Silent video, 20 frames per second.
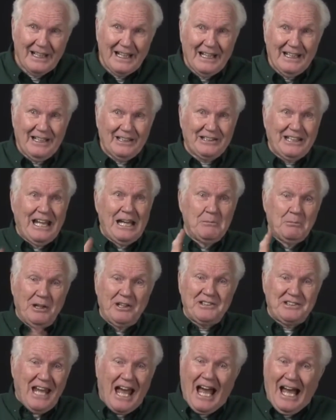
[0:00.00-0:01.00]
And there came
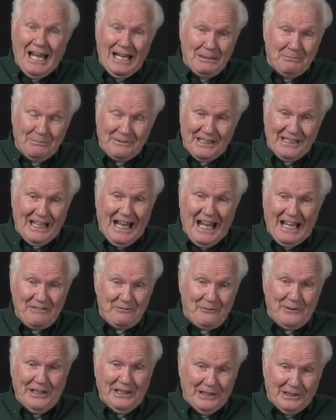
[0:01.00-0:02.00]
a time that I
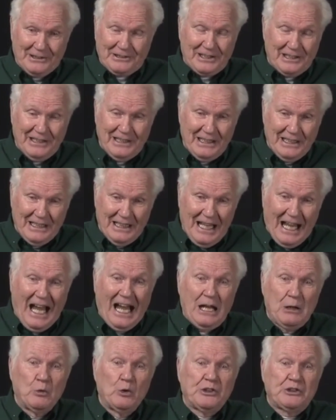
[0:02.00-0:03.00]
felt
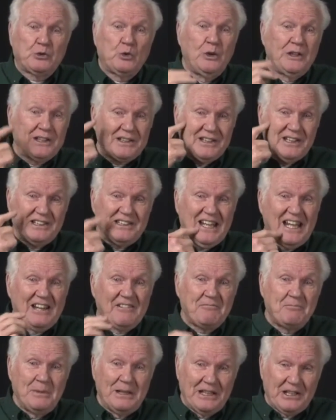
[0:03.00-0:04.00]
I would quit the
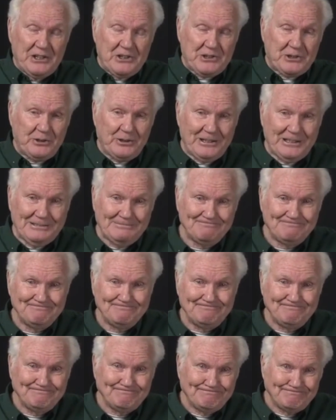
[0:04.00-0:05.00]
deaf ministry.
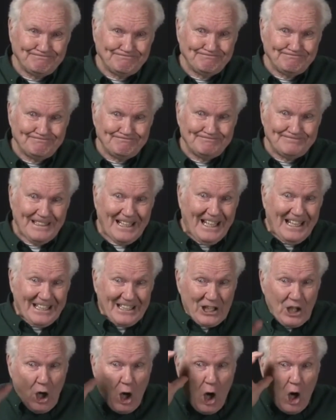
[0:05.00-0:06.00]

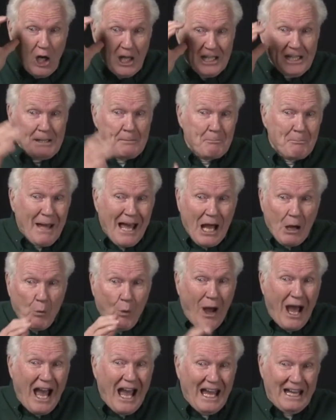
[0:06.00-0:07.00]
And Carlene, my
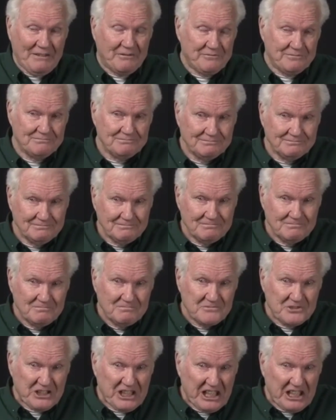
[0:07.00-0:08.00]
wife,
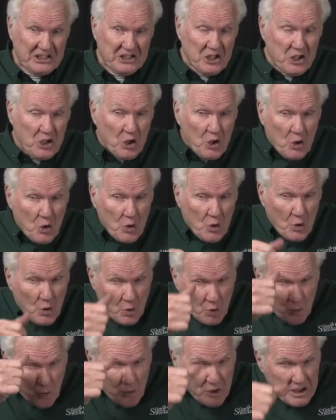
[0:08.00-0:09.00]
said,
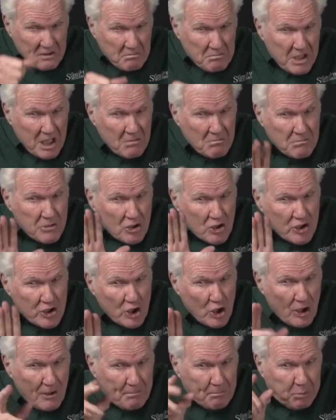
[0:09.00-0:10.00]
Remember
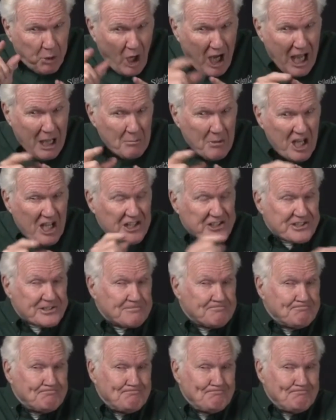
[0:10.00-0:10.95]
your promise.